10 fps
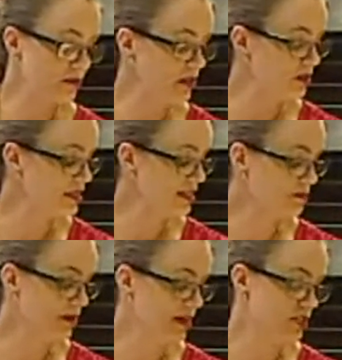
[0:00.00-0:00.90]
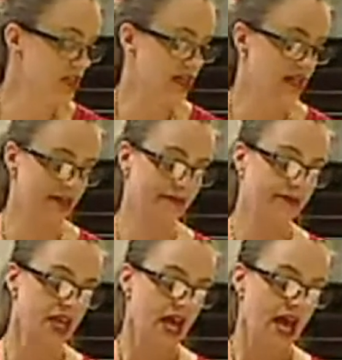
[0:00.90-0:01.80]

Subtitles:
we're using the butter chicken,